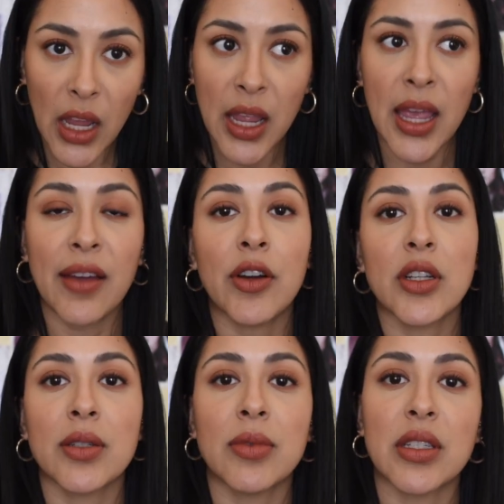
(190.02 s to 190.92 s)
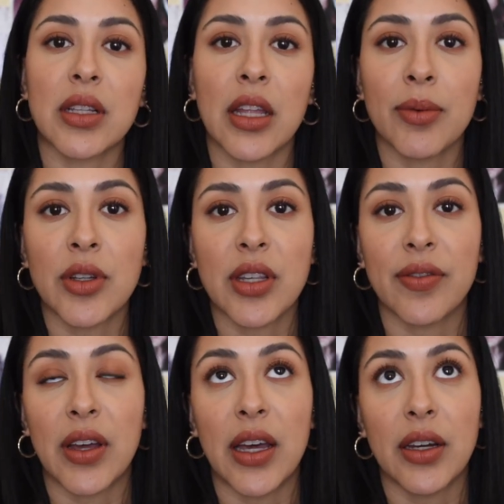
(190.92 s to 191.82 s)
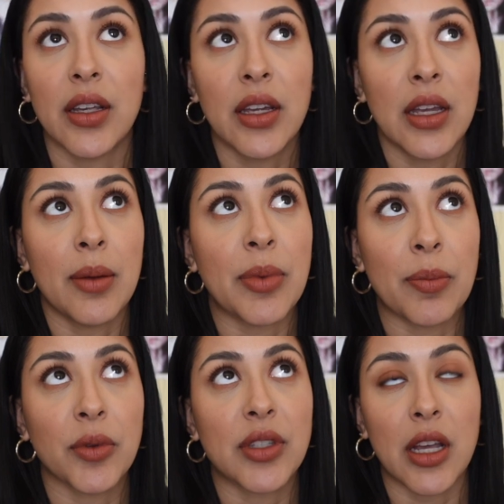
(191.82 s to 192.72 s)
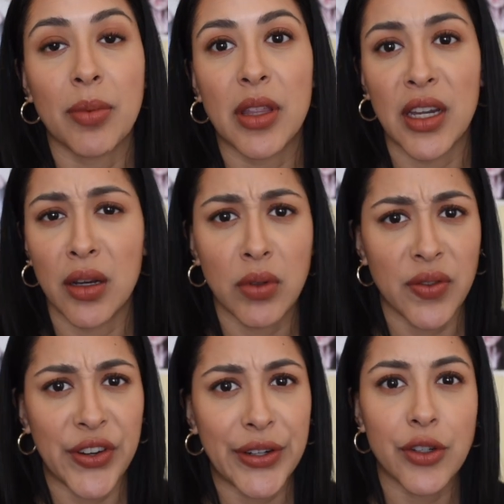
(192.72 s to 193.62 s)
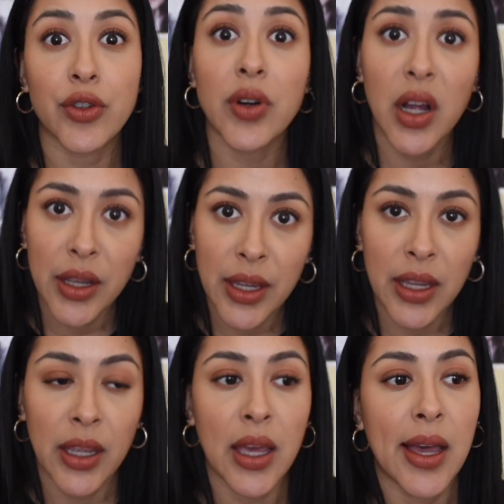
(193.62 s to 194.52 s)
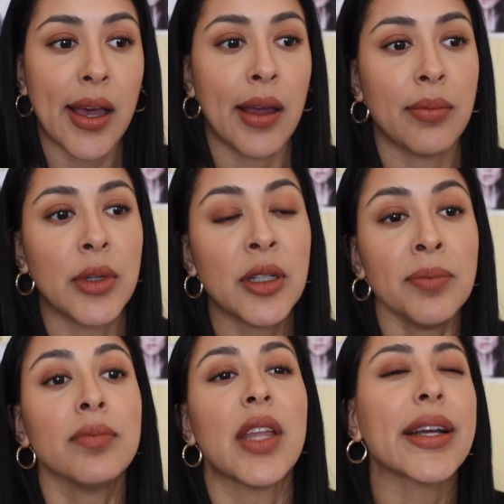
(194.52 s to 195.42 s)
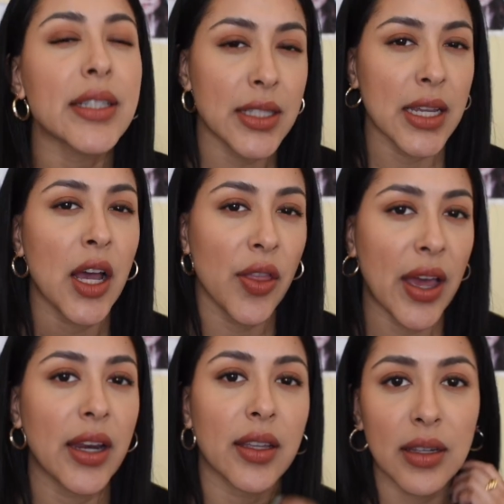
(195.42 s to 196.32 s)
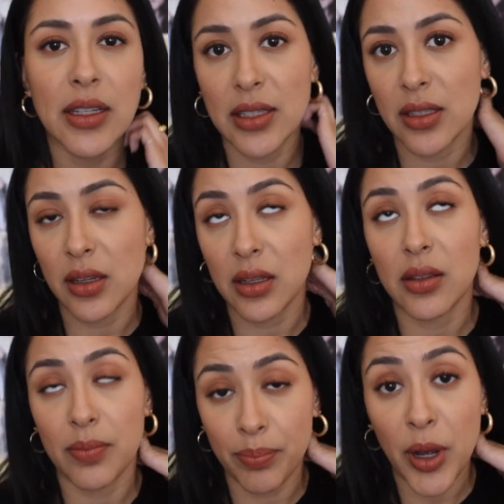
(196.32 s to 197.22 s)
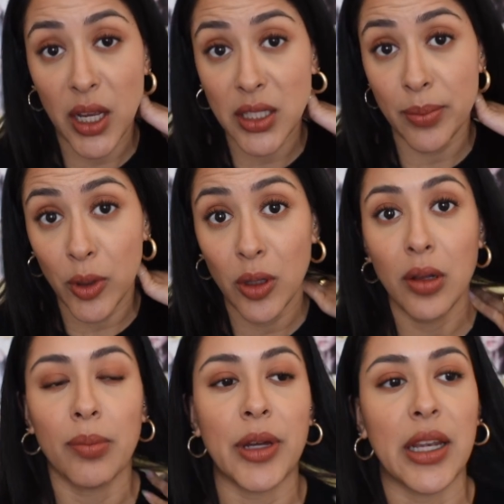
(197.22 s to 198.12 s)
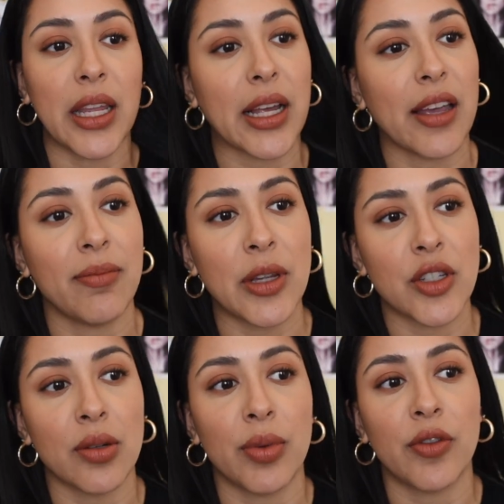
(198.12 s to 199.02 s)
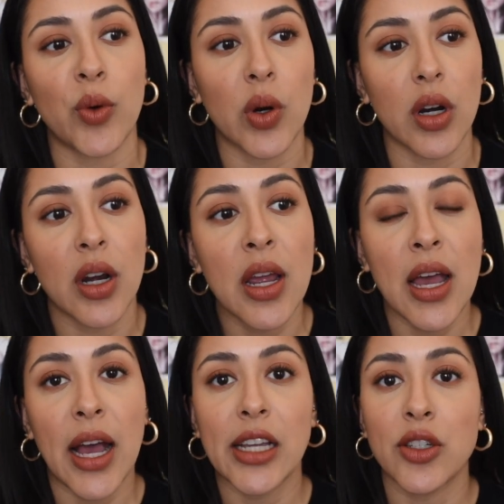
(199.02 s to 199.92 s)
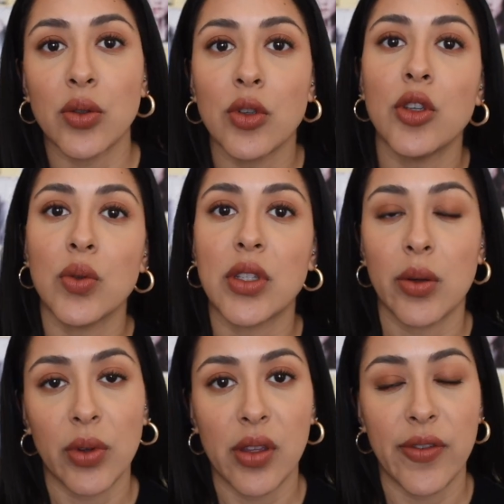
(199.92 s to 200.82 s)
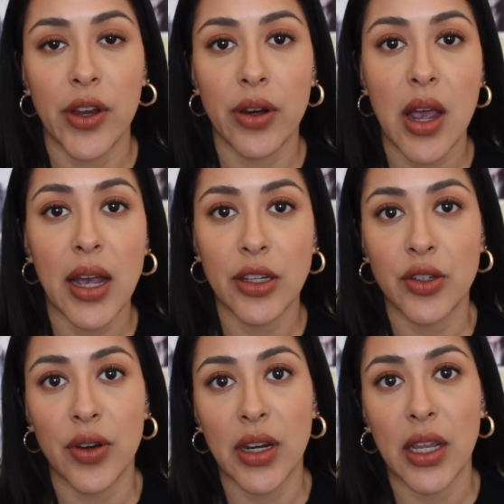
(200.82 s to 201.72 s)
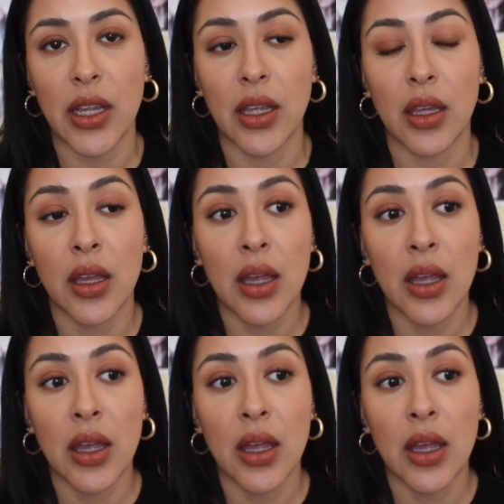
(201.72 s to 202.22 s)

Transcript: I have heard some disclaimers. I've had people tell me that it was very drying. I can see how that is possible, but like I've mentioned before, I do use it with a very hydrating